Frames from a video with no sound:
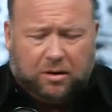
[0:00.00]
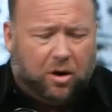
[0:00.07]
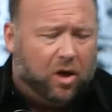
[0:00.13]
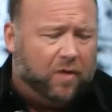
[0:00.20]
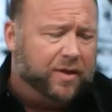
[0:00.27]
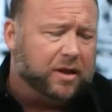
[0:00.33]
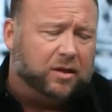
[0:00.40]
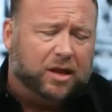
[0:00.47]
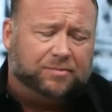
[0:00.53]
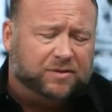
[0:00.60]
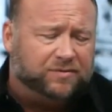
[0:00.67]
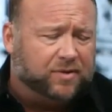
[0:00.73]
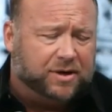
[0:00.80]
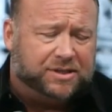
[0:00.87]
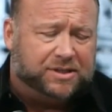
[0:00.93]
all the clips,
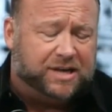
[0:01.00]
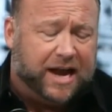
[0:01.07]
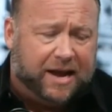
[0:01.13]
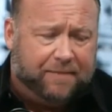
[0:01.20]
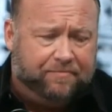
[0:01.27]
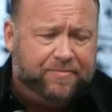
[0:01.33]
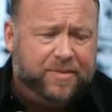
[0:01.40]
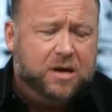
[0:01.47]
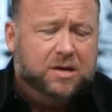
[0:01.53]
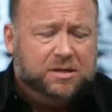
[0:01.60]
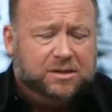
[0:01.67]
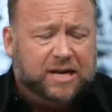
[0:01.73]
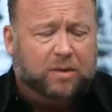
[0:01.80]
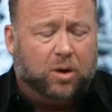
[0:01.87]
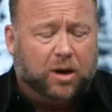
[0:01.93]
very sad,
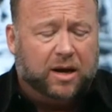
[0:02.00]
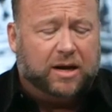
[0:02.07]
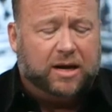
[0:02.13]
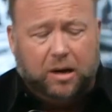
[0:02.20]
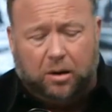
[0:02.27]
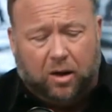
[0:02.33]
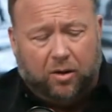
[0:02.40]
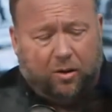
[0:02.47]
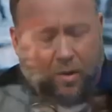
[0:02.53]
saying we're going to kill all the